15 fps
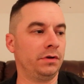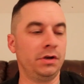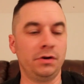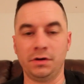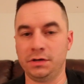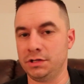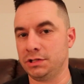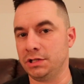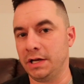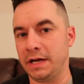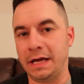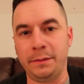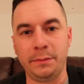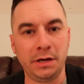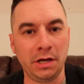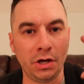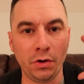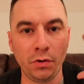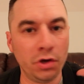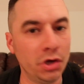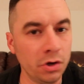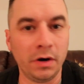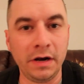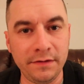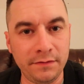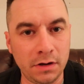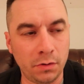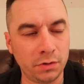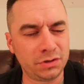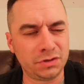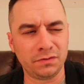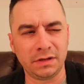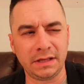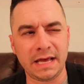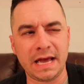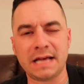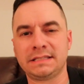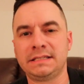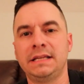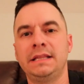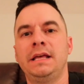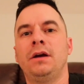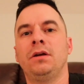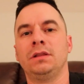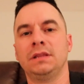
You can just look at them and go, you don't even know what you're really asking there.